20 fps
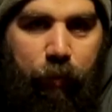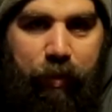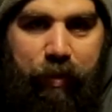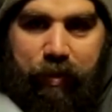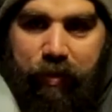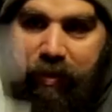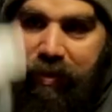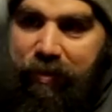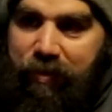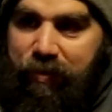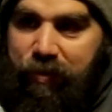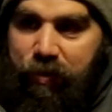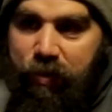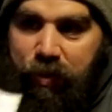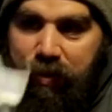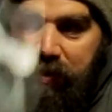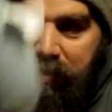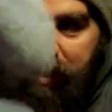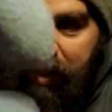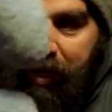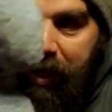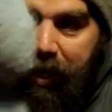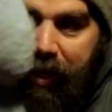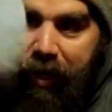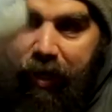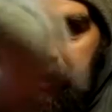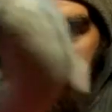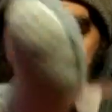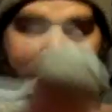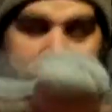which this is just
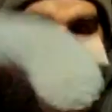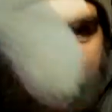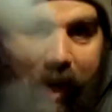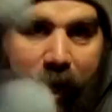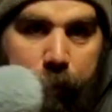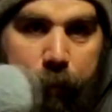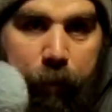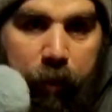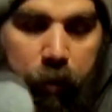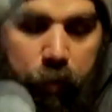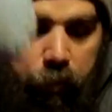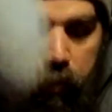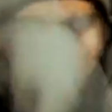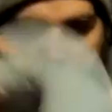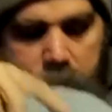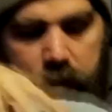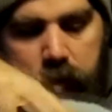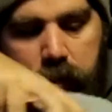a uh, neck pillow